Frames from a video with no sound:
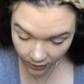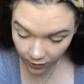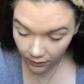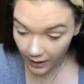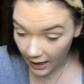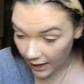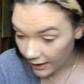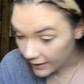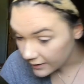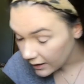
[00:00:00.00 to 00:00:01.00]
to do the
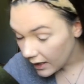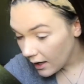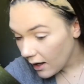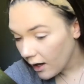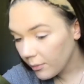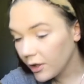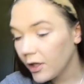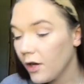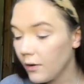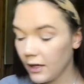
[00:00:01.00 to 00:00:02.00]
eyes. I'm
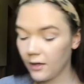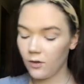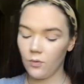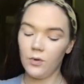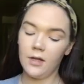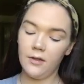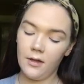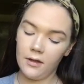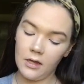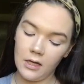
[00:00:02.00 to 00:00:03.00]
going to go in with
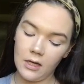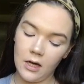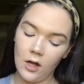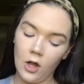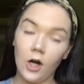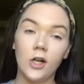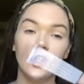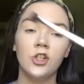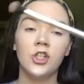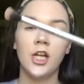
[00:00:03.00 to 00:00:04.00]
the
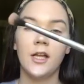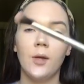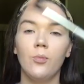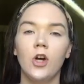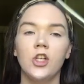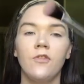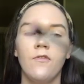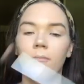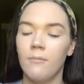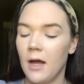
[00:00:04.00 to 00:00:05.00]
large shading brush,
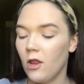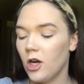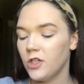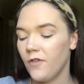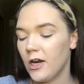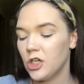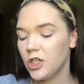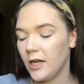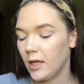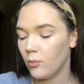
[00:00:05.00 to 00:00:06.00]
my large fair
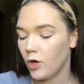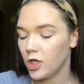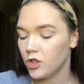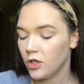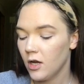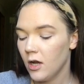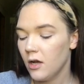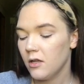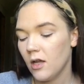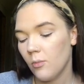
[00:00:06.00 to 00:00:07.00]
shading brush,
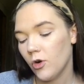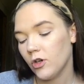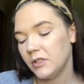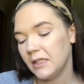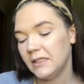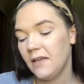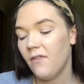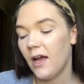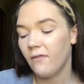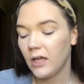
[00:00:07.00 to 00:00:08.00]
number
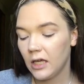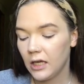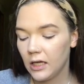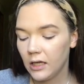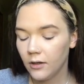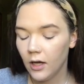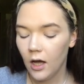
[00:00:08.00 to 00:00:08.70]
65E,